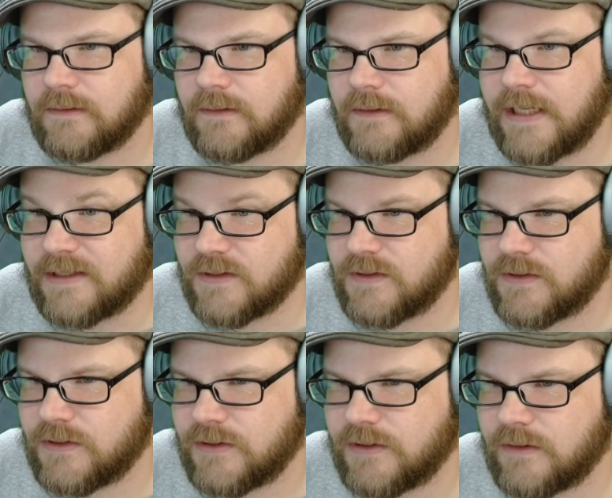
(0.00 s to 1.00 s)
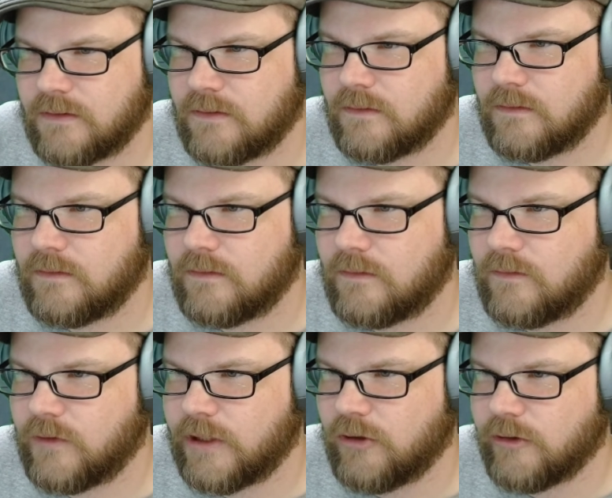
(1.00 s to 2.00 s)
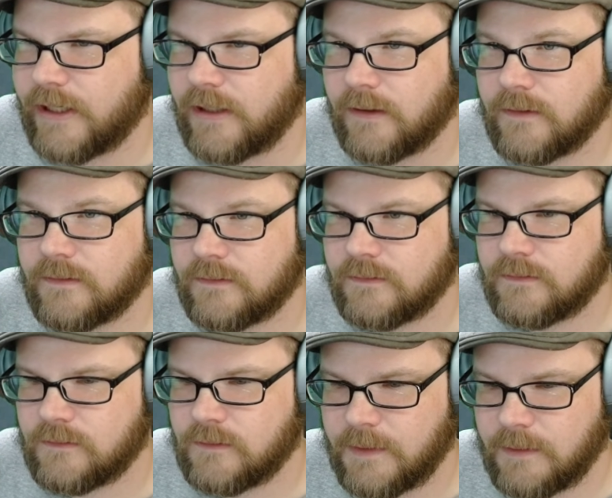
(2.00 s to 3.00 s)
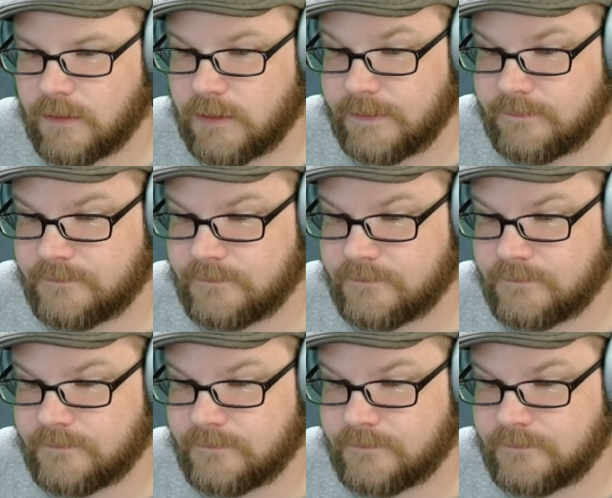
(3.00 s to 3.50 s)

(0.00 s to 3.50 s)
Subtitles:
Next, we're going to go right here. Are we rolling?